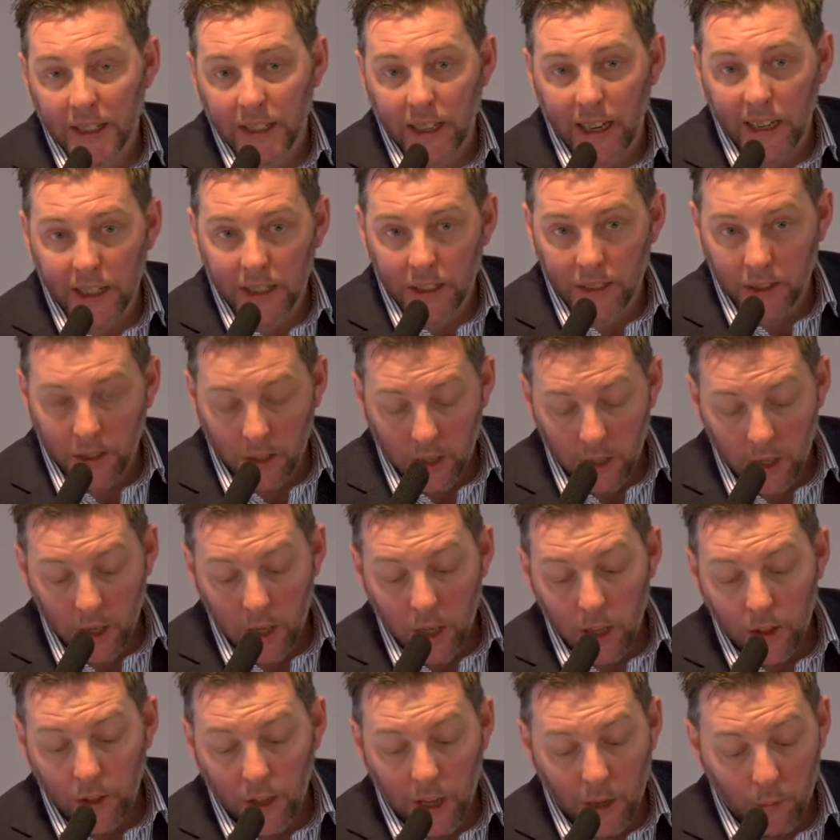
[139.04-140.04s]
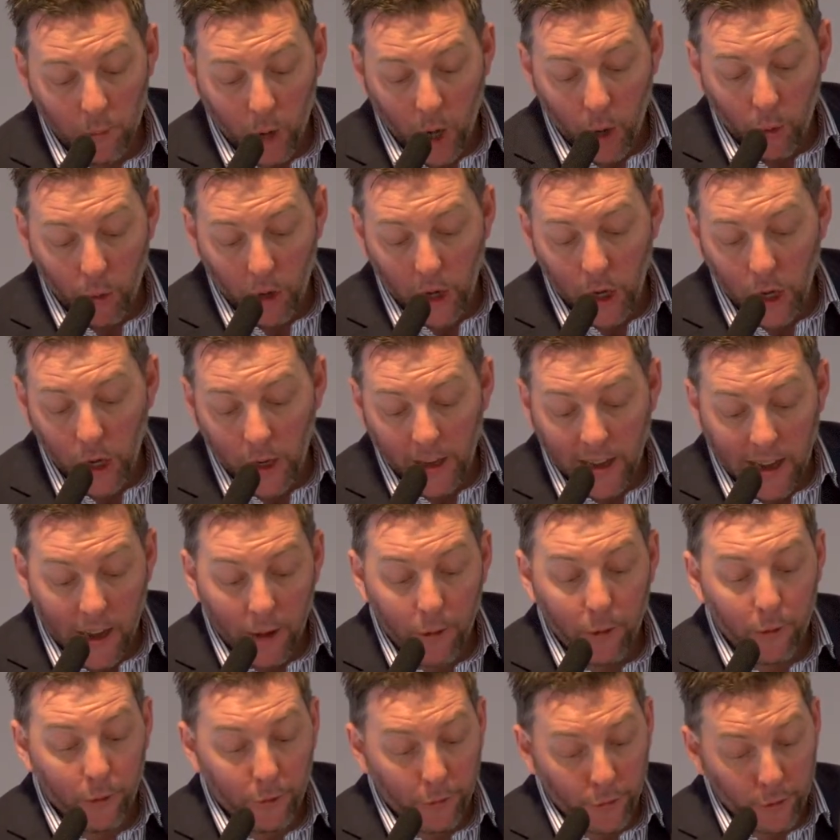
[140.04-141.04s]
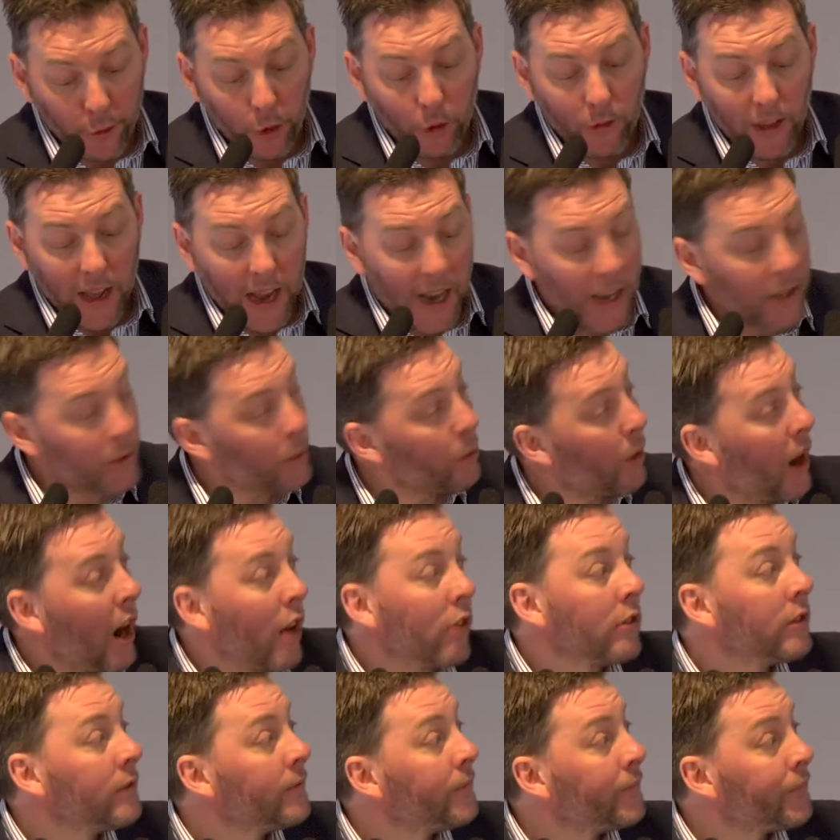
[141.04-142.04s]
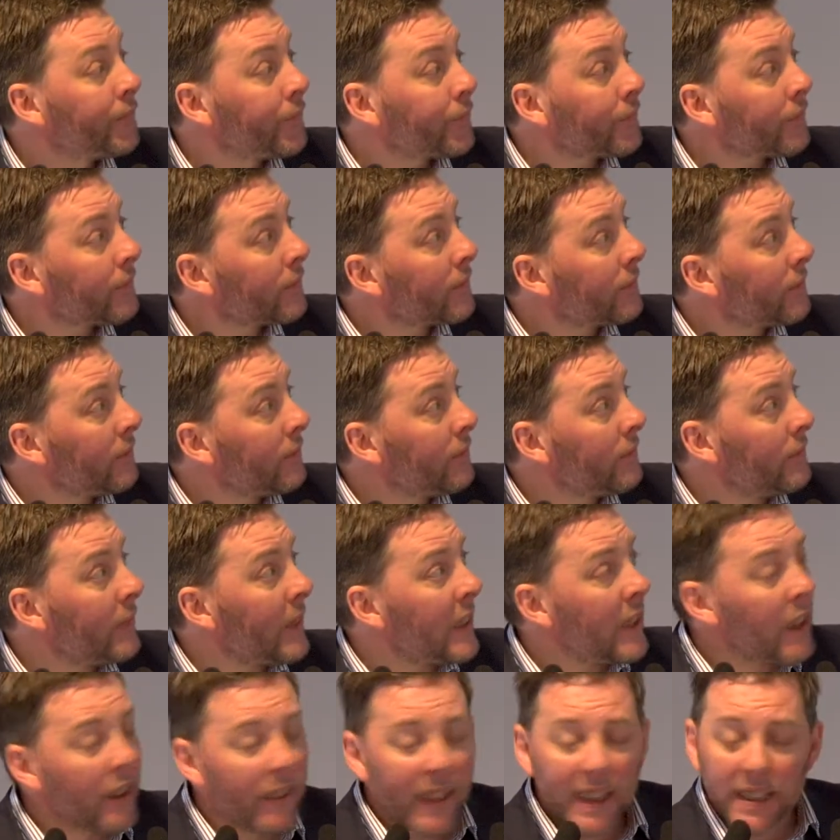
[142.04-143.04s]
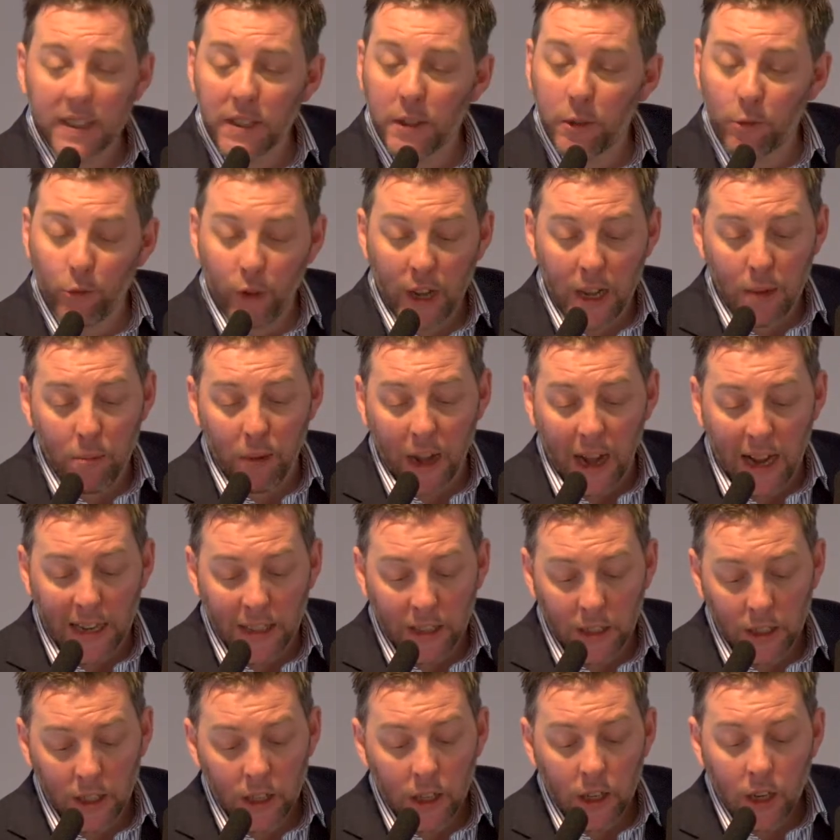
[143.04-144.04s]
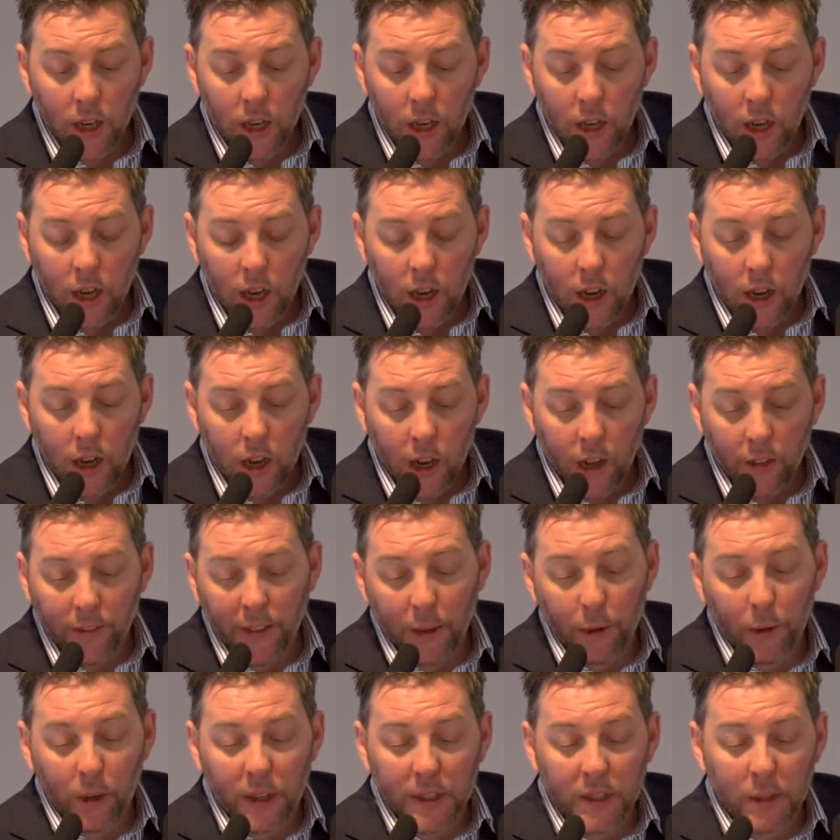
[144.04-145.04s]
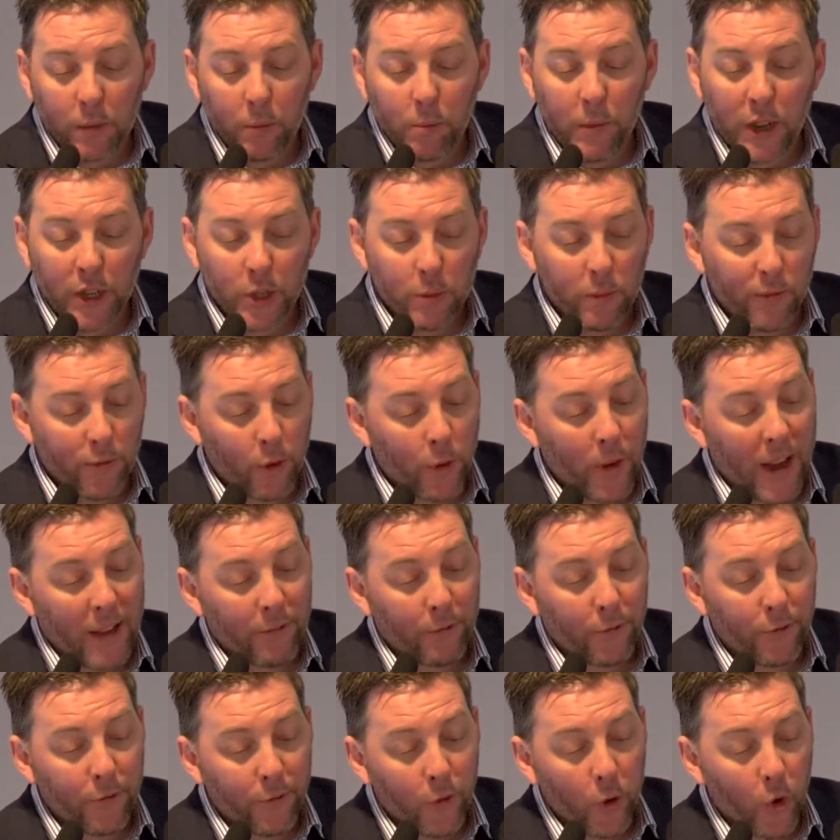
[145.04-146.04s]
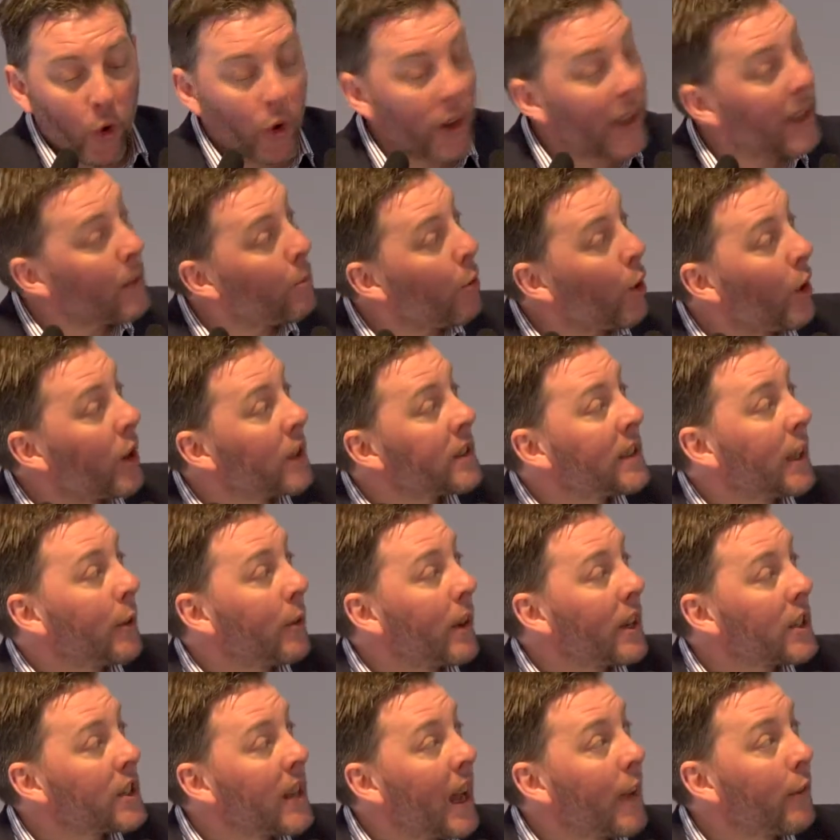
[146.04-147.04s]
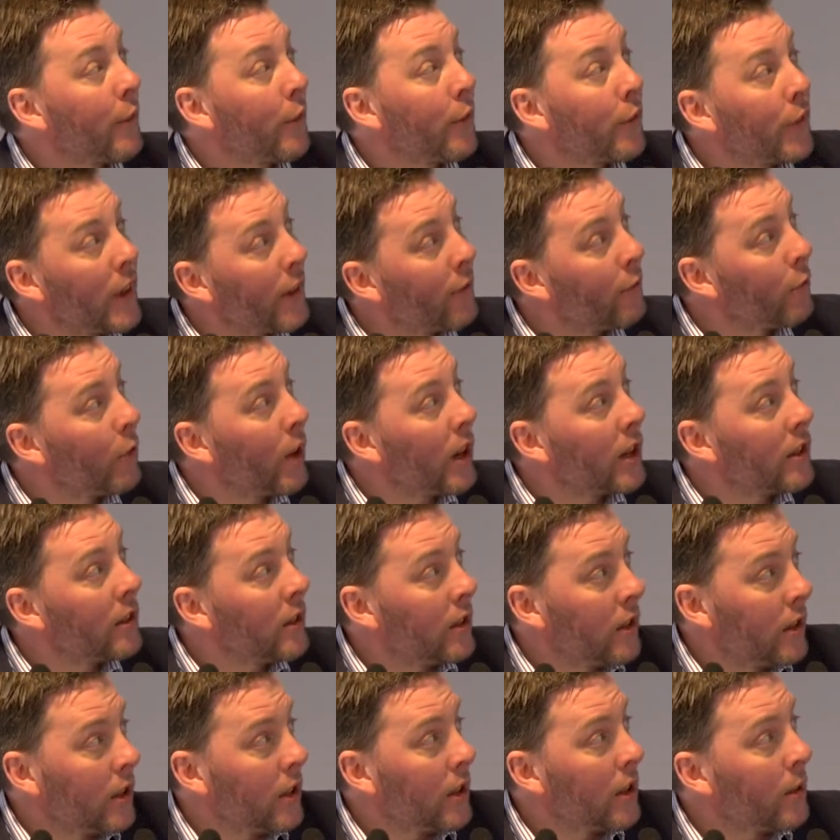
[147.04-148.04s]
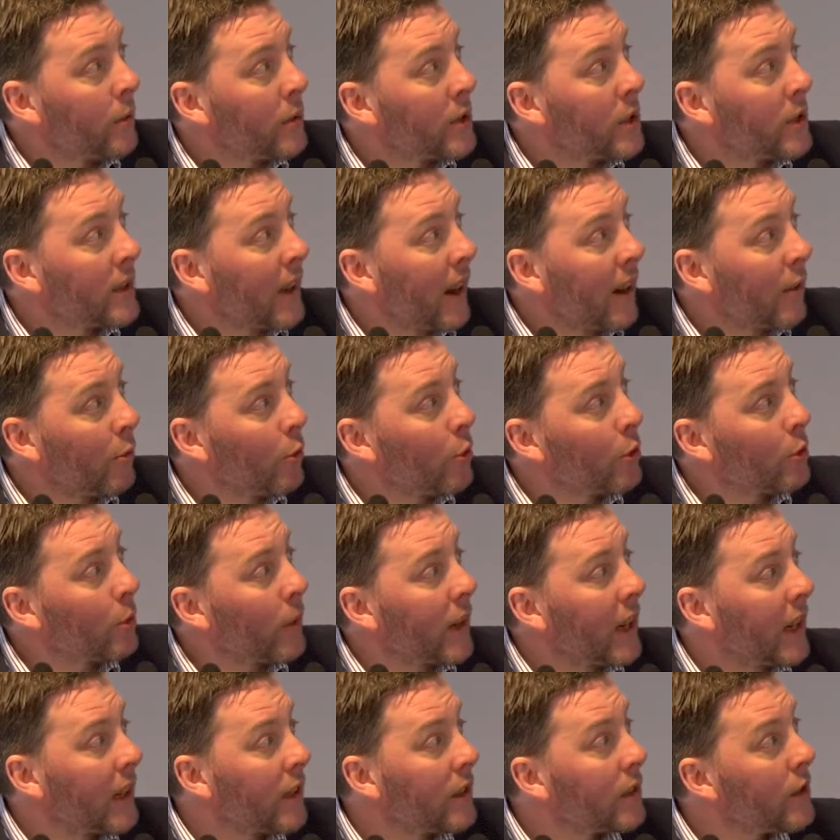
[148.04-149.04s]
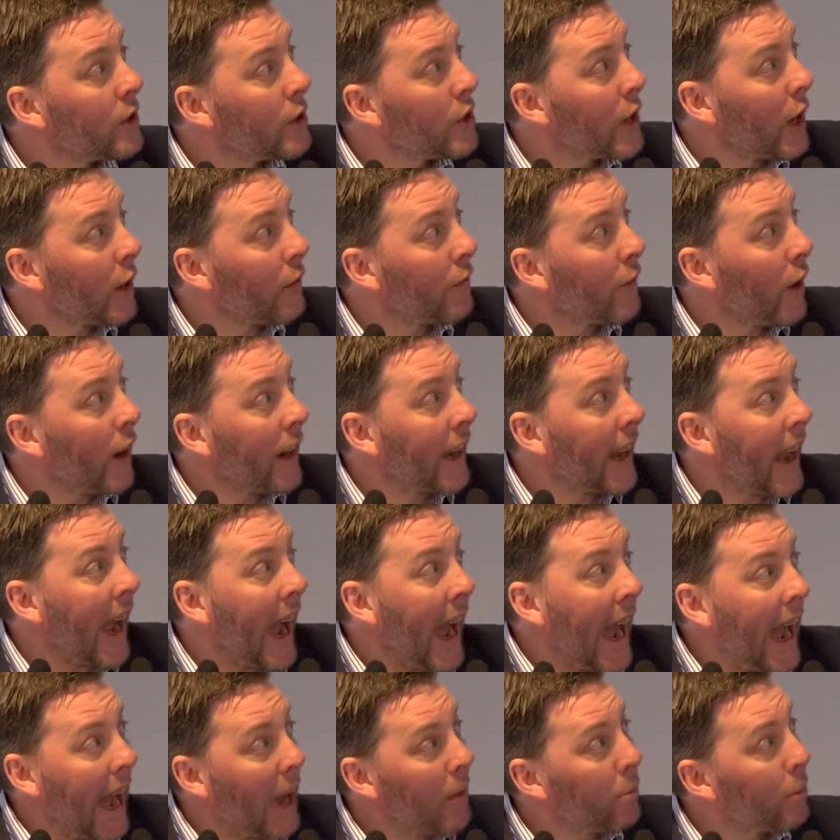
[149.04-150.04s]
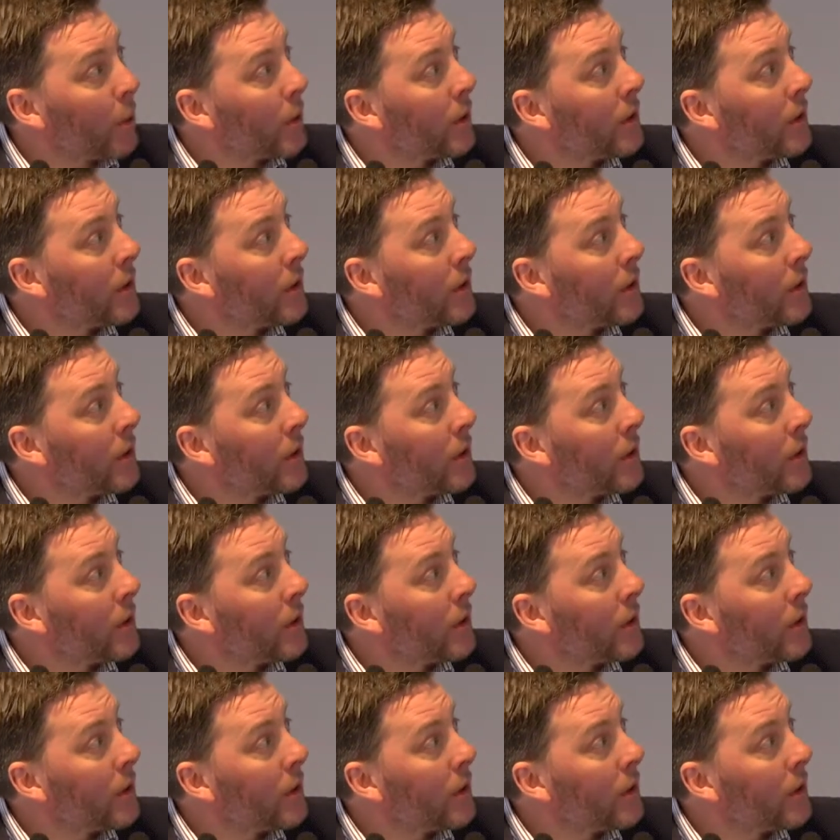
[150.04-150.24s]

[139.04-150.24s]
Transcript: sets that you might want to look at through that as well. And that's the rebrand. As I mentioned before, we have 4 key products there. We actually have a 5th one, which is our award-winning GeoFinder app.